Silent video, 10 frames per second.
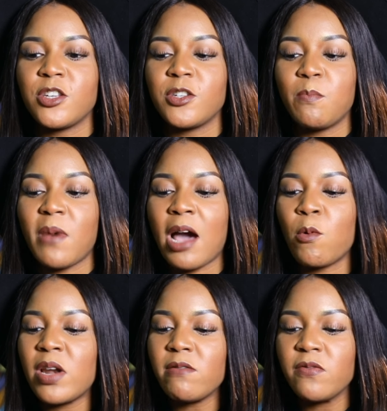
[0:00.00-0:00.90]
because I will
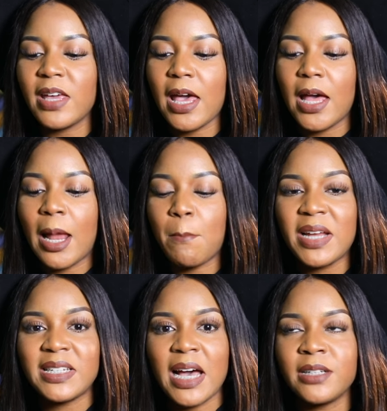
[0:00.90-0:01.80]
never forget, like, my
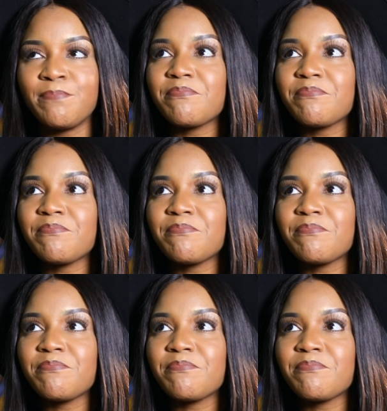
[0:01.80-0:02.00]
dad,